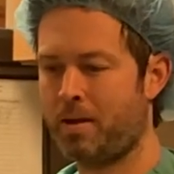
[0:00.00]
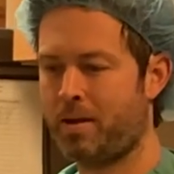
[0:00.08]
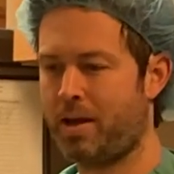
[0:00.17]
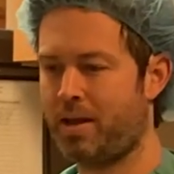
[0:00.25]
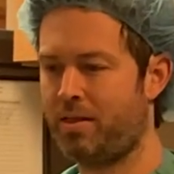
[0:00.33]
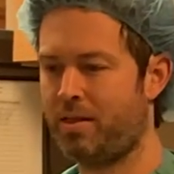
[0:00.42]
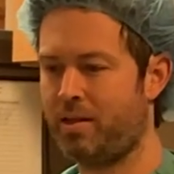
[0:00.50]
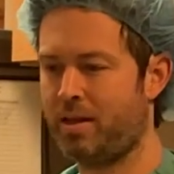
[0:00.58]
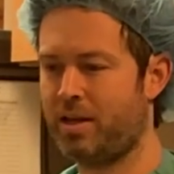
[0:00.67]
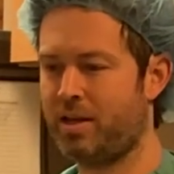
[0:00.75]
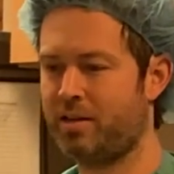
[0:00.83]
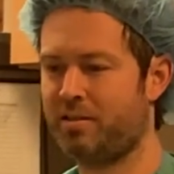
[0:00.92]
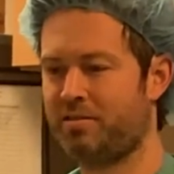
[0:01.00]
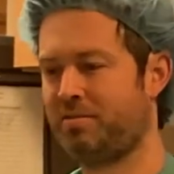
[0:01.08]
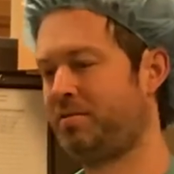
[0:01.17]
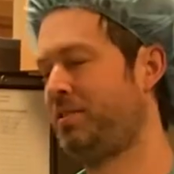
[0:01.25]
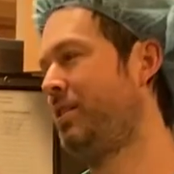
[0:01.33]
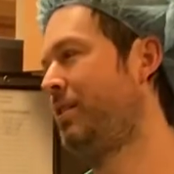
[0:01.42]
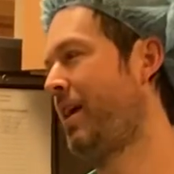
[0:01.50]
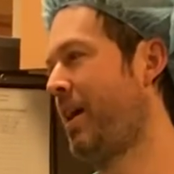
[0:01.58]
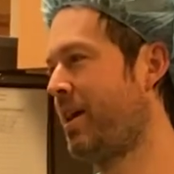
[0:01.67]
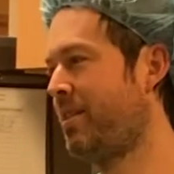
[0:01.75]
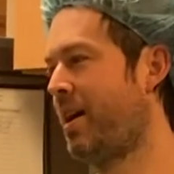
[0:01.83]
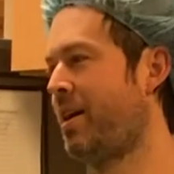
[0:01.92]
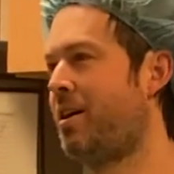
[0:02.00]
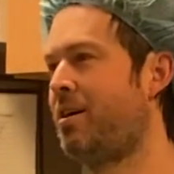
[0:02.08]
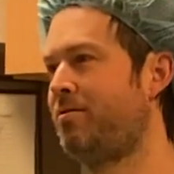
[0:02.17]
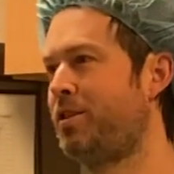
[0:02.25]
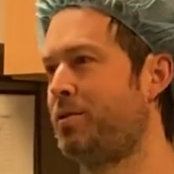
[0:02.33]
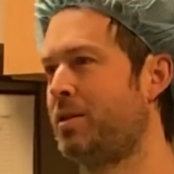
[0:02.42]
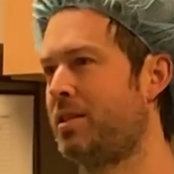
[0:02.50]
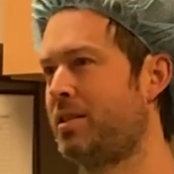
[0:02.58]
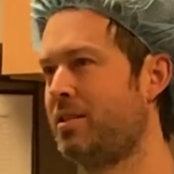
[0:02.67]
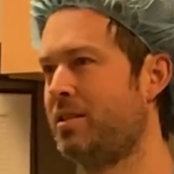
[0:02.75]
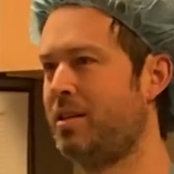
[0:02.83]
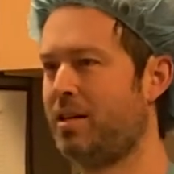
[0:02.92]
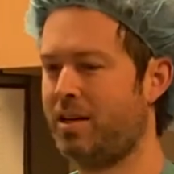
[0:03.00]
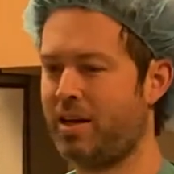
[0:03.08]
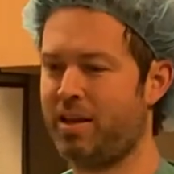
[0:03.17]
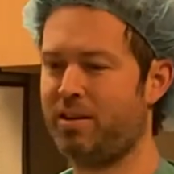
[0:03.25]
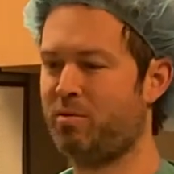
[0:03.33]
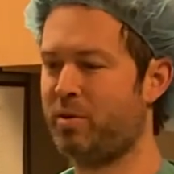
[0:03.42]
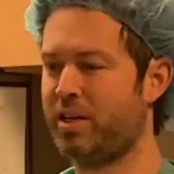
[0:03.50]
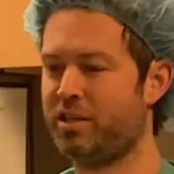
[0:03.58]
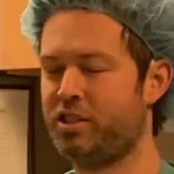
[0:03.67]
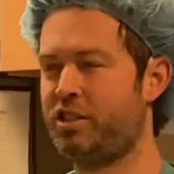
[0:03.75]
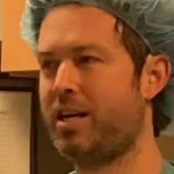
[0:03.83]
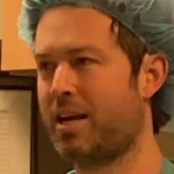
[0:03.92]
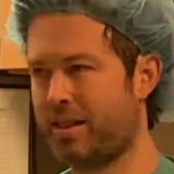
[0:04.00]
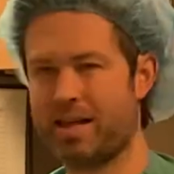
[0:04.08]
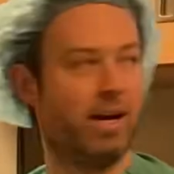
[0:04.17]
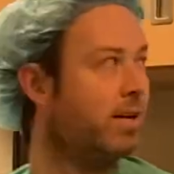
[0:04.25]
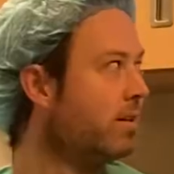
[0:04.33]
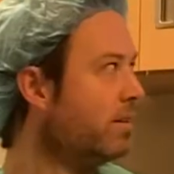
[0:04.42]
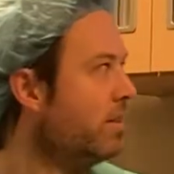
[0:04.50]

and then you'll hand that off to us, and then we inject that.